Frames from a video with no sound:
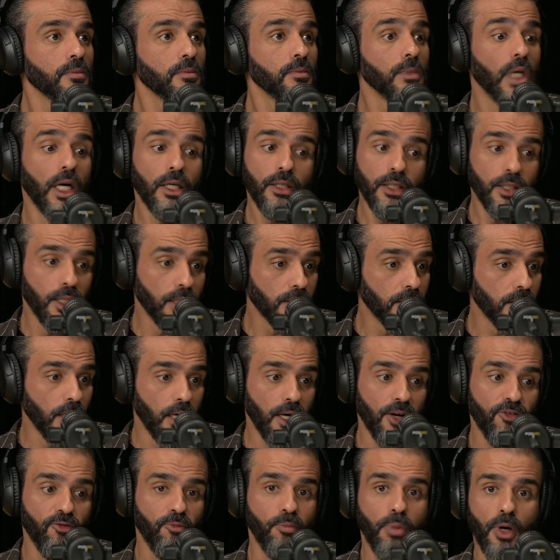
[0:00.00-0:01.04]
And yes, I
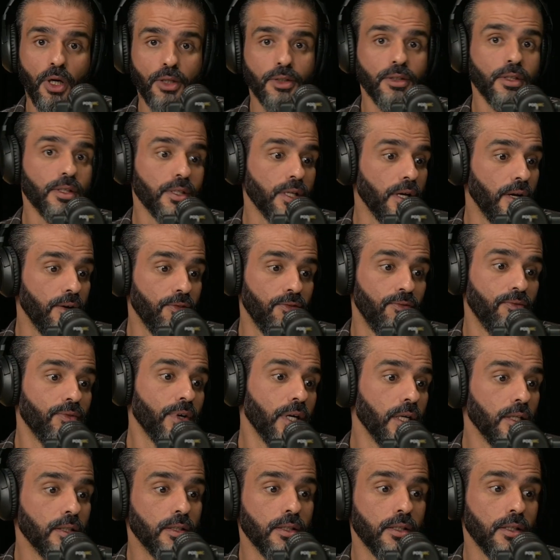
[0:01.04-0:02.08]
have partners, I have
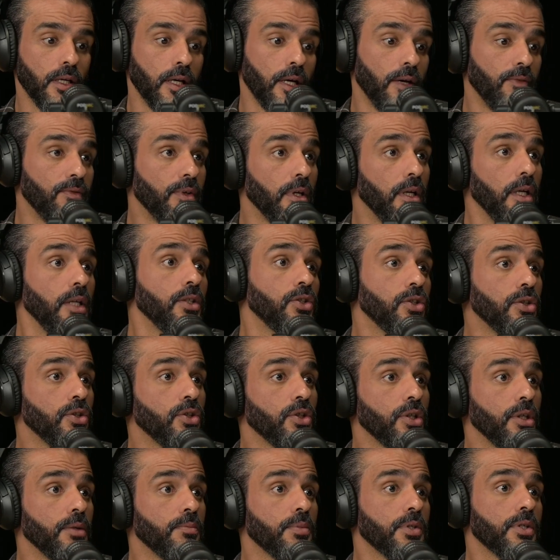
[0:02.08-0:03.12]
friends, I have
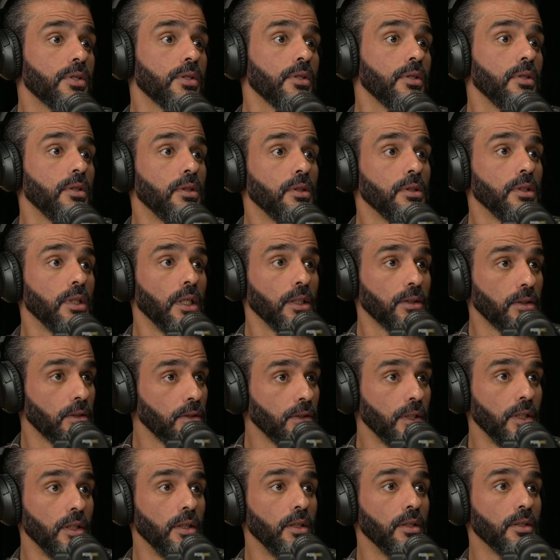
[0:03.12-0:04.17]
relationships. That
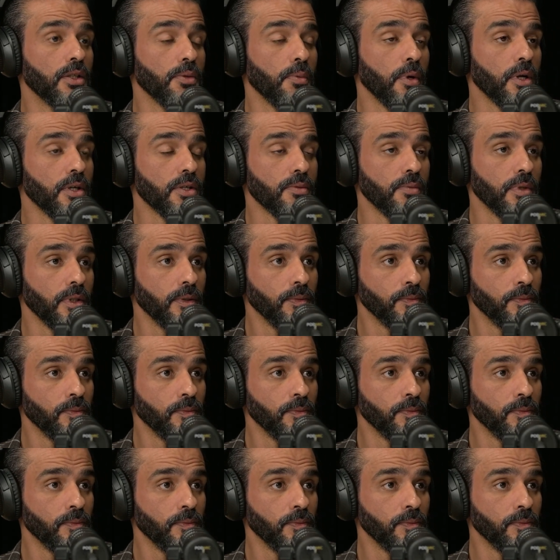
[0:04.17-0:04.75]
really inspires me.